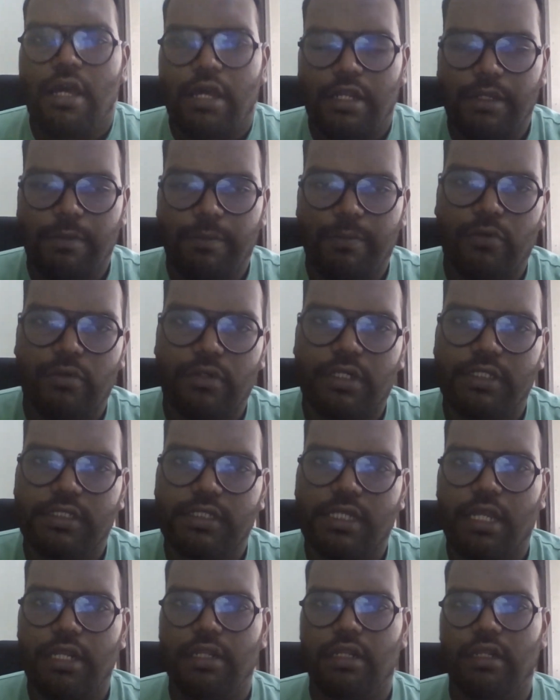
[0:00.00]
Reporters
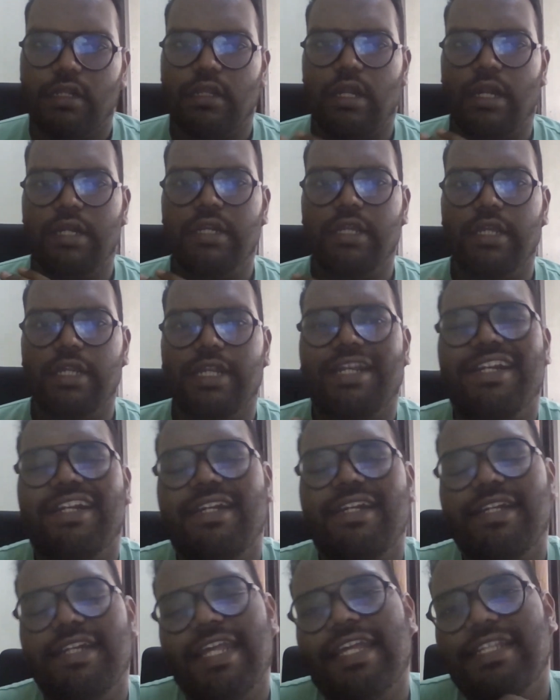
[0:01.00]
are under
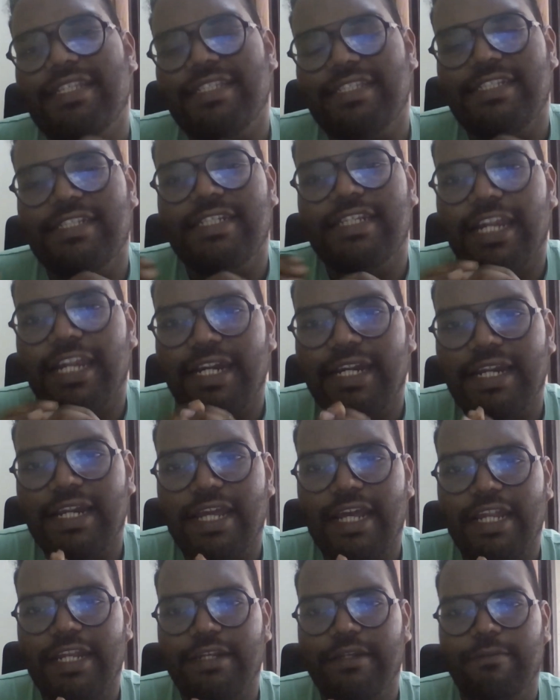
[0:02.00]
intense
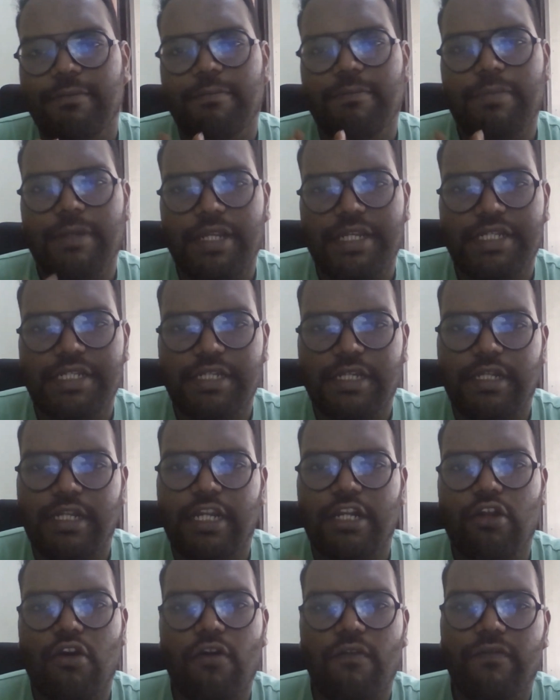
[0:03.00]
deadline pressure
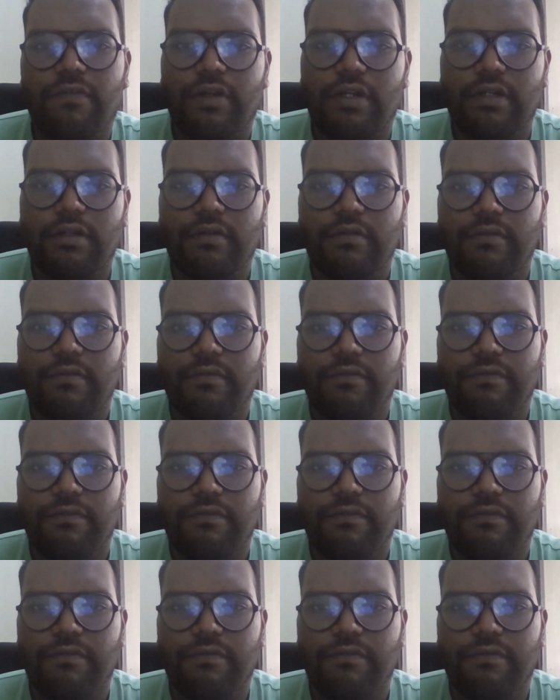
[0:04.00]
and often